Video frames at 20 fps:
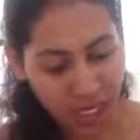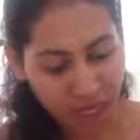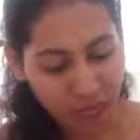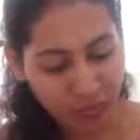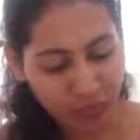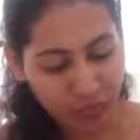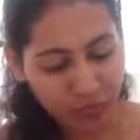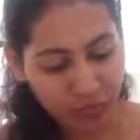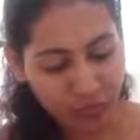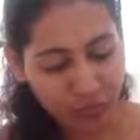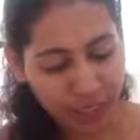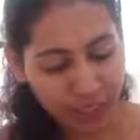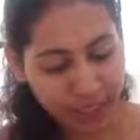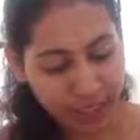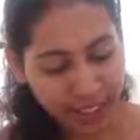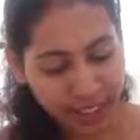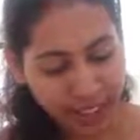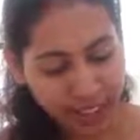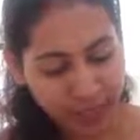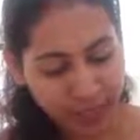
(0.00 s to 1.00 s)
before
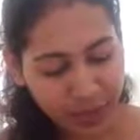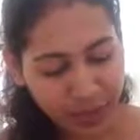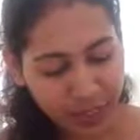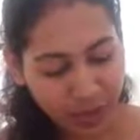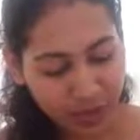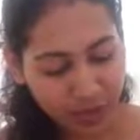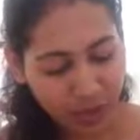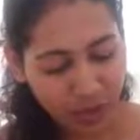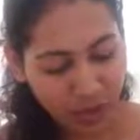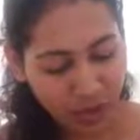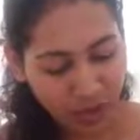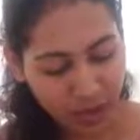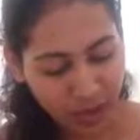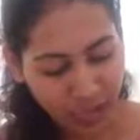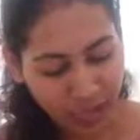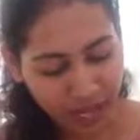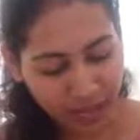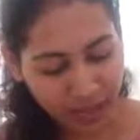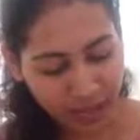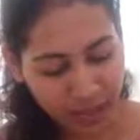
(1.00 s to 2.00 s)
it's expelled through
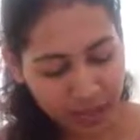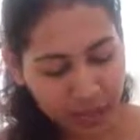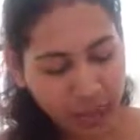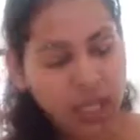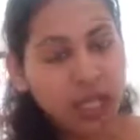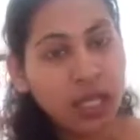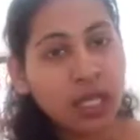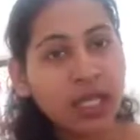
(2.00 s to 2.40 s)
the anus.